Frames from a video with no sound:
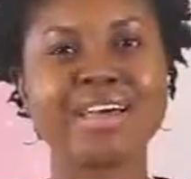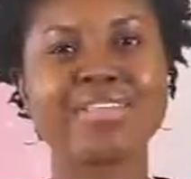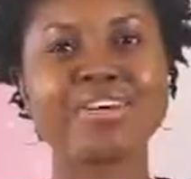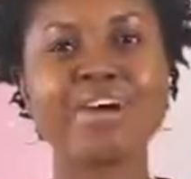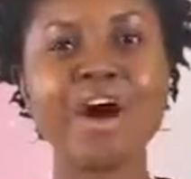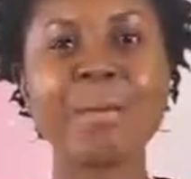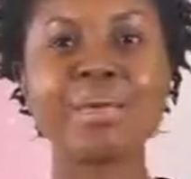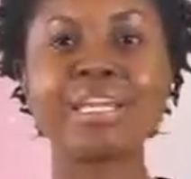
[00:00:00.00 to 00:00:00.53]

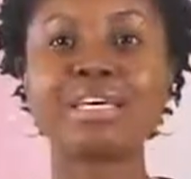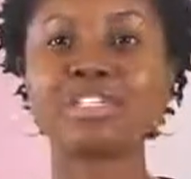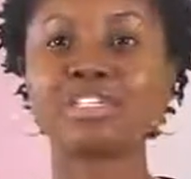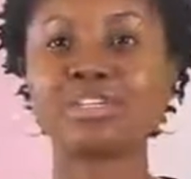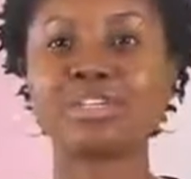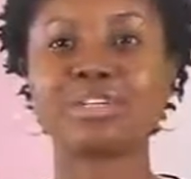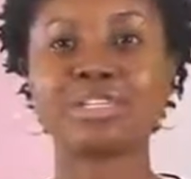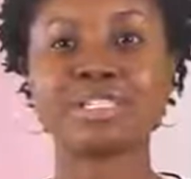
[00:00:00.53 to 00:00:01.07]
The common
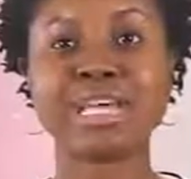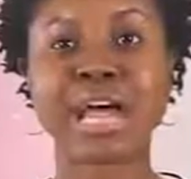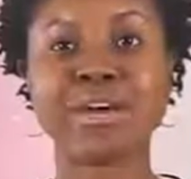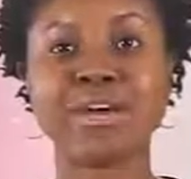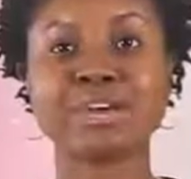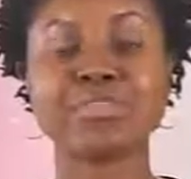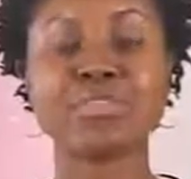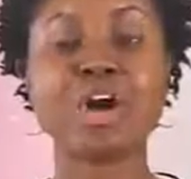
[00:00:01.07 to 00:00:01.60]
external
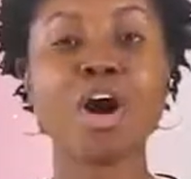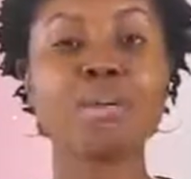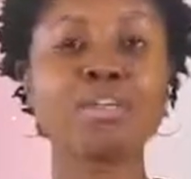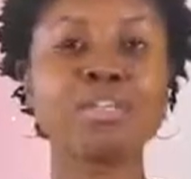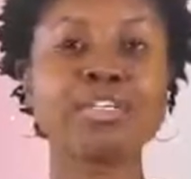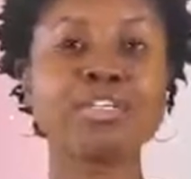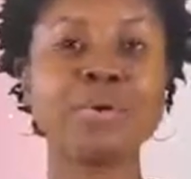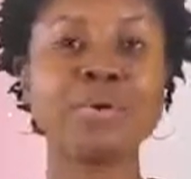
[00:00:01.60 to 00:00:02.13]
tariff,
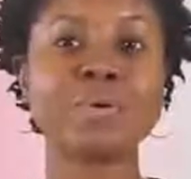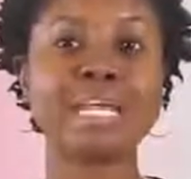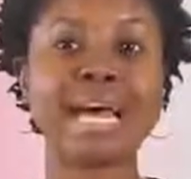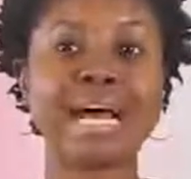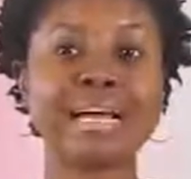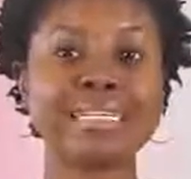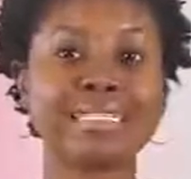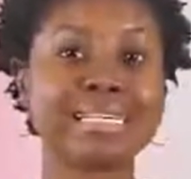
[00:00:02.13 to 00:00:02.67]
commonly known
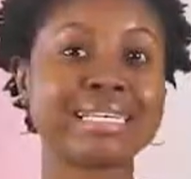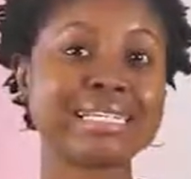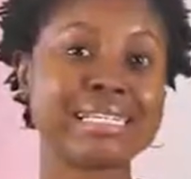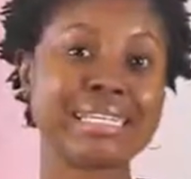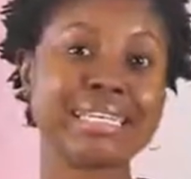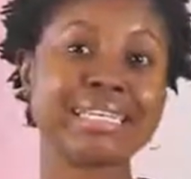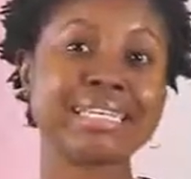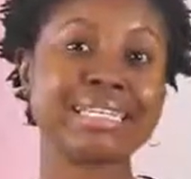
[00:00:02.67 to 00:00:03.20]
as
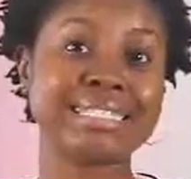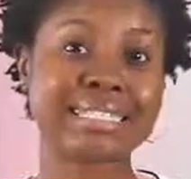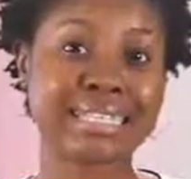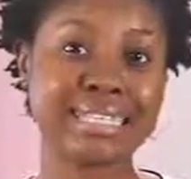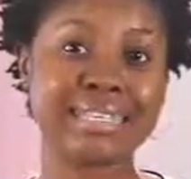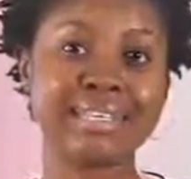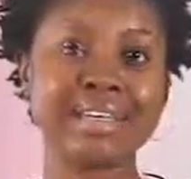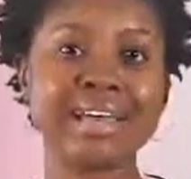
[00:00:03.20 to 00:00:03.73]

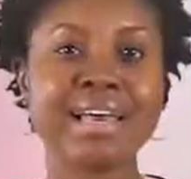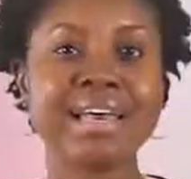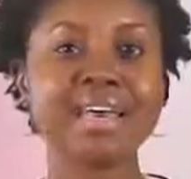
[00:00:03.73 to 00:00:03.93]
CET,